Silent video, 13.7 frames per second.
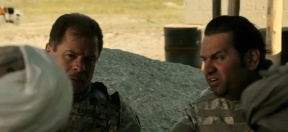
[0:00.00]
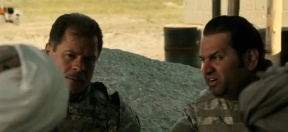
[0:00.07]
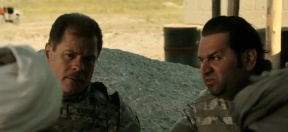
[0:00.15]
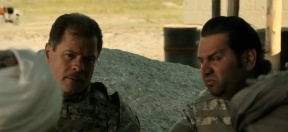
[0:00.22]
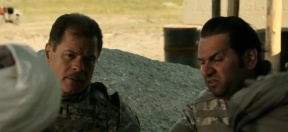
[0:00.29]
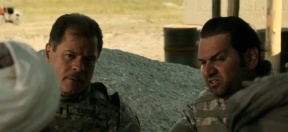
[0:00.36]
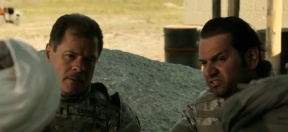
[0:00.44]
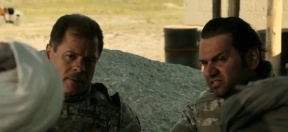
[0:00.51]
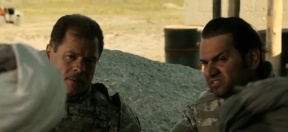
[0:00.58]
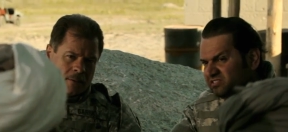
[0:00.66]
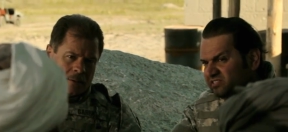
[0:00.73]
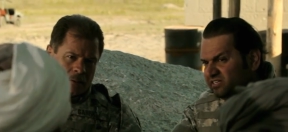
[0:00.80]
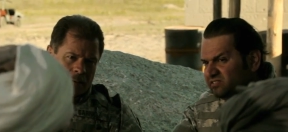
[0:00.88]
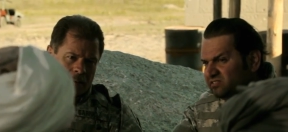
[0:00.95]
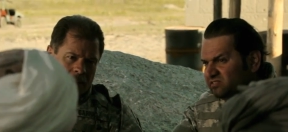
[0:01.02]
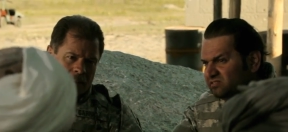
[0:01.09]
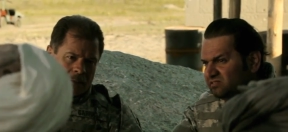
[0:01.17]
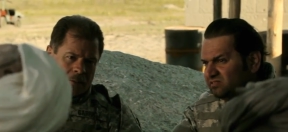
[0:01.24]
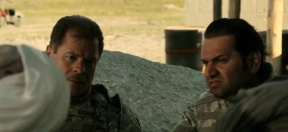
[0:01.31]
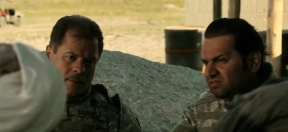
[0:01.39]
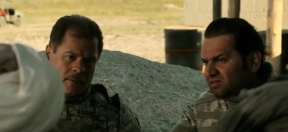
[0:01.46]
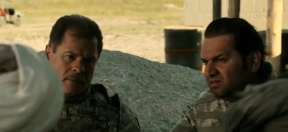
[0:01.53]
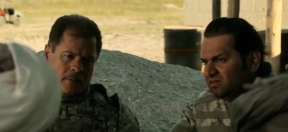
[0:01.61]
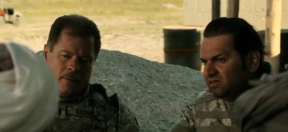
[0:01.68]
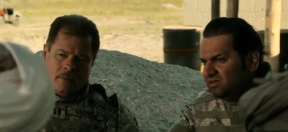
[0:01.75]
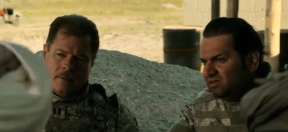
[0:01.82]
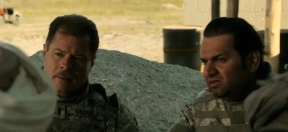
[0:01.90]
Speaker 1: are trying to reach a consensus.
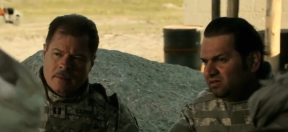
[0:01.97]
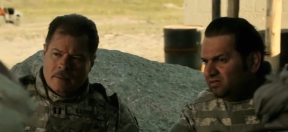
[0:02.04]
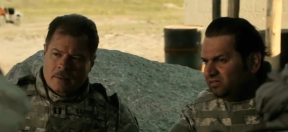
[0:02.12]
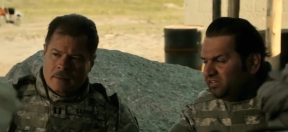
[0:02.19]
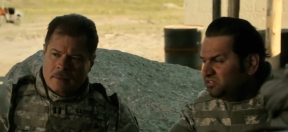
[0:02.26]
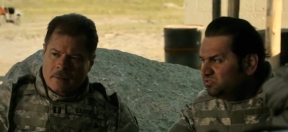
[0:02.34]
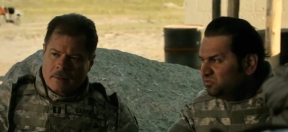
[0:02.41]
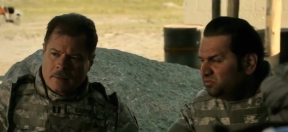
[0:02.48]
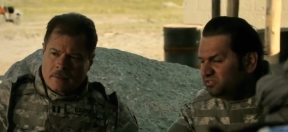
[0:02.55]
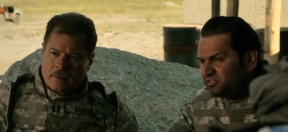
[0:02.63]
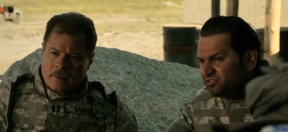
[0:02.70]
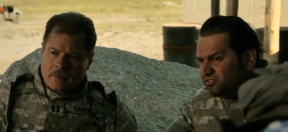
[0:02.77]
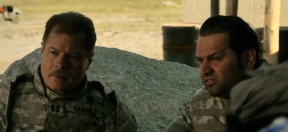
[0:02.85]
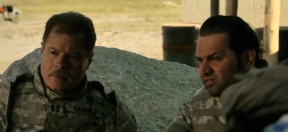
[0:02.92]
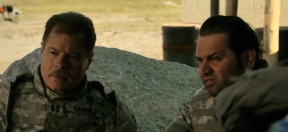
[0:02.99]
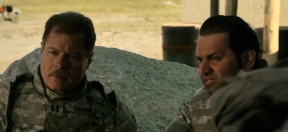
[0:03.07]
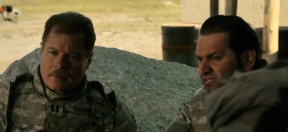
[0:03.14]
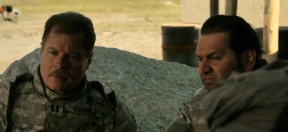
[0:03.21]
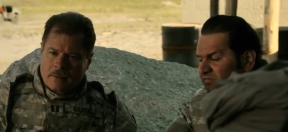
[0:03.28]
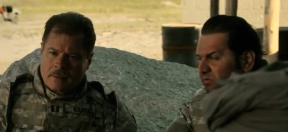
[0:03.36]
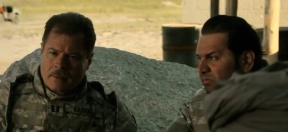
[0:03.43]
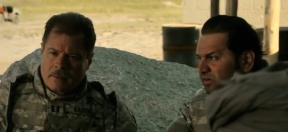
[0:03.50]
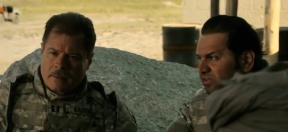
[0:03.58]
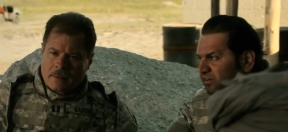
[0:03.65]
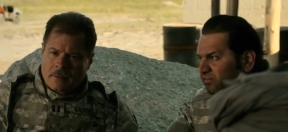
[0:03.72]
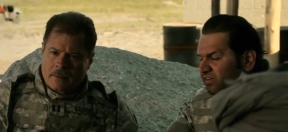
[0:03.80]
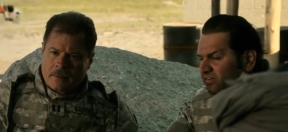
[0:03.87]
There is no decision unless
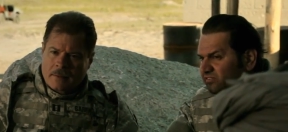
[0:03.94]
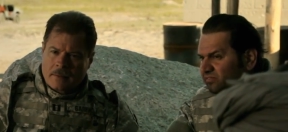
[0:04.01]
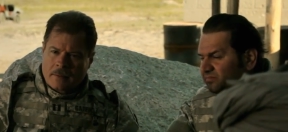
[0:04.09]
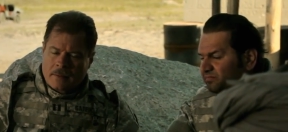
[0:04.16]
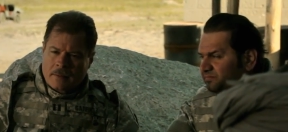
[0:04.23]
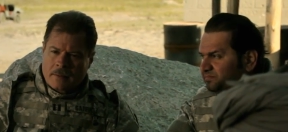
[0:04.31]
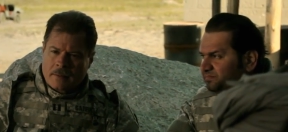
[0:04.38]
everybody agrees.